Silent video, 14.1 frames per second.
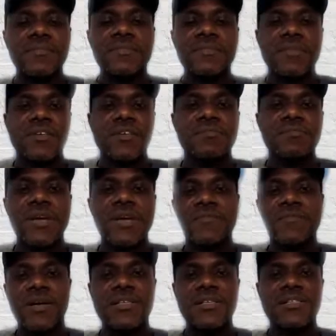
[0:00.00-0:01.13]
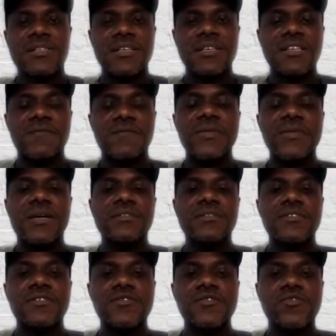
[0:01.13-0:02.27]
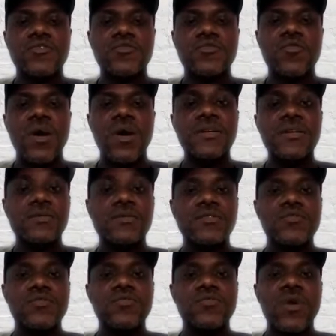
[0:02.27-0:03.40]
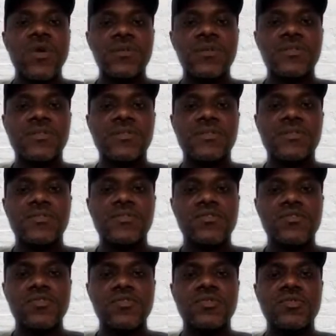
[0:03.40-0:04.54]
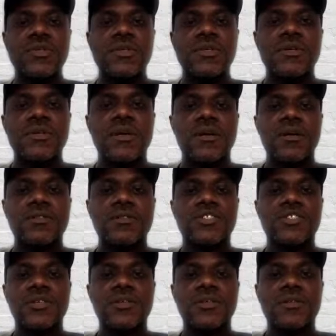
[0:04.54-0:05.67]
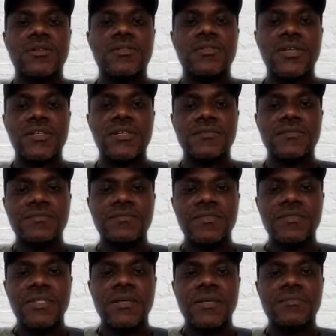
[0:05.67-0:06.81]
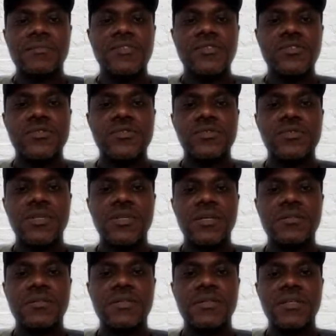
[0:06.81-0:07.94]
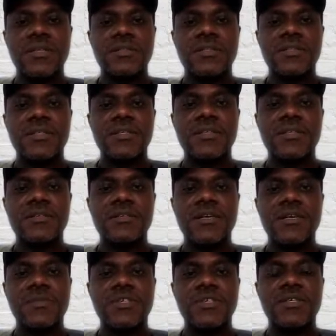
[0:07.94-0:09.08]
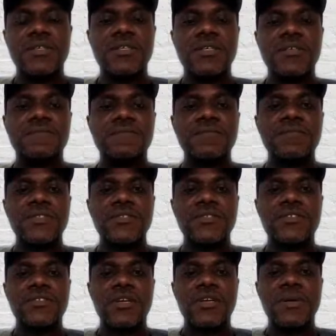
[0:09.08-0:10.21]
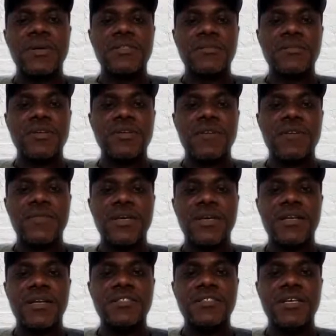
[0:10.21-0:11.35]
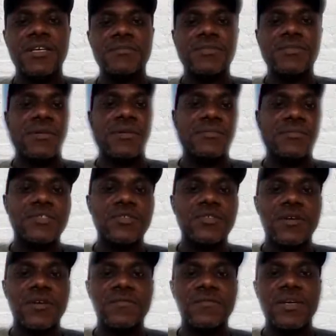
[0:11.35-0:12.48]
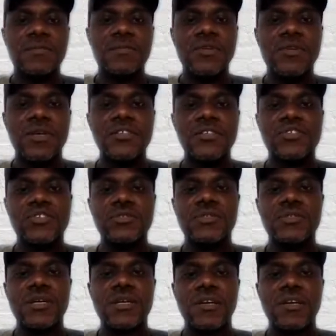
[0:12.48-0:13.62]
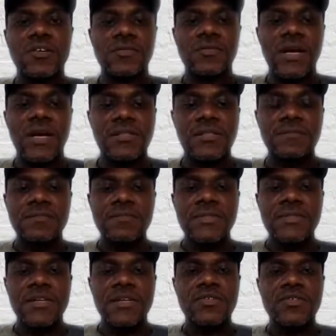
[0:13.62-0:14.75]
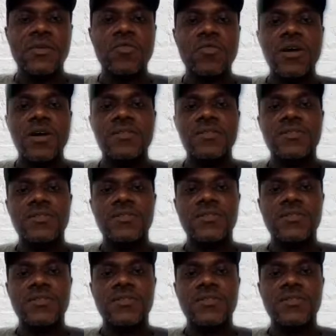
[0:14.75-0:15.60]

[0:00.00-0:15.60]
because Biafra is significant to wealth, to culture, three, to the especially the talking about demographic and geographic location and all of that, and to the wealth